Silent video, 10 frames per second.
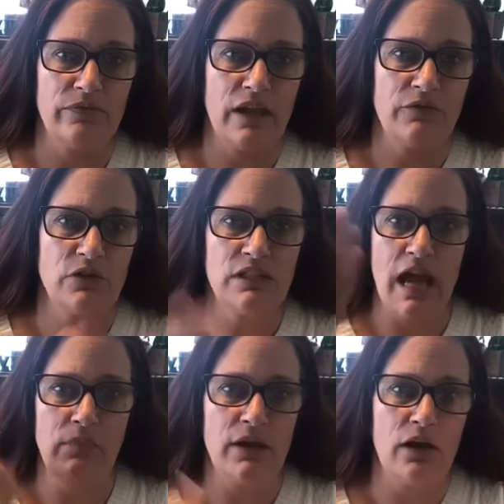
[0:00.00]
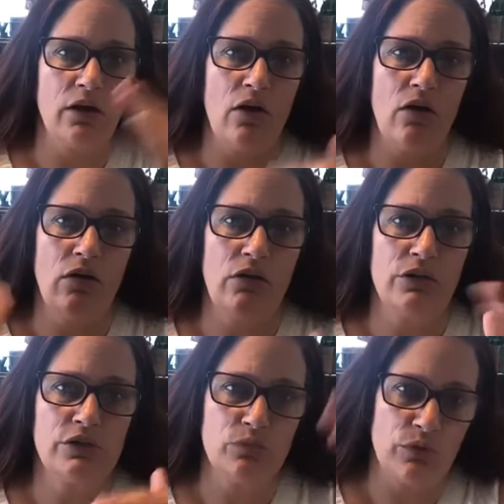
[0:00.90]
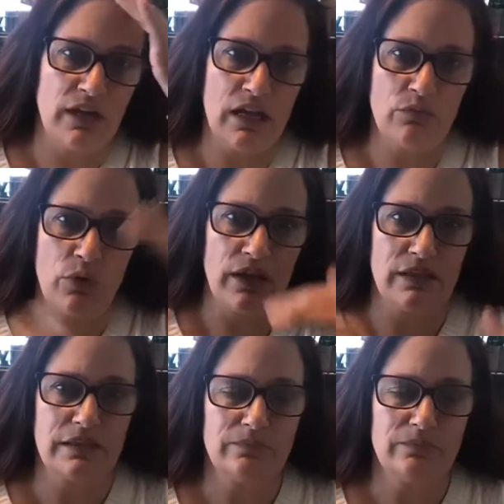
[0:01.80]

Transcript: After tapping on all those meridian points